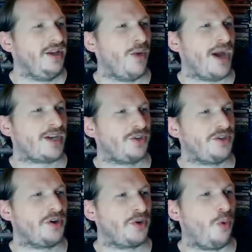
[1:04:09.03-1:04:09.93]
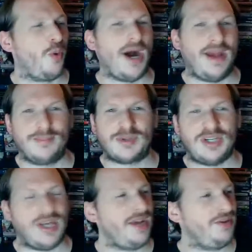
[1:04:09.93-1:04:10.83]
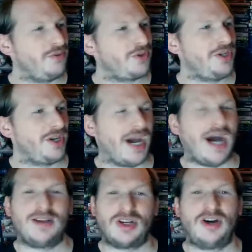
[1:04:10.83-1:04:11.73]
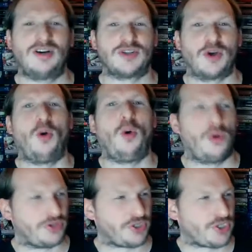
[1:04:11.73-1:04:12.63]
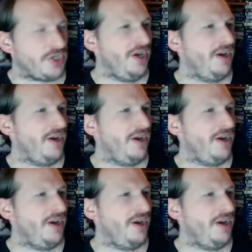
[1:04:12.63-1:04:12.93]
actually go to a YMCA and you see a guy as hung as a horse,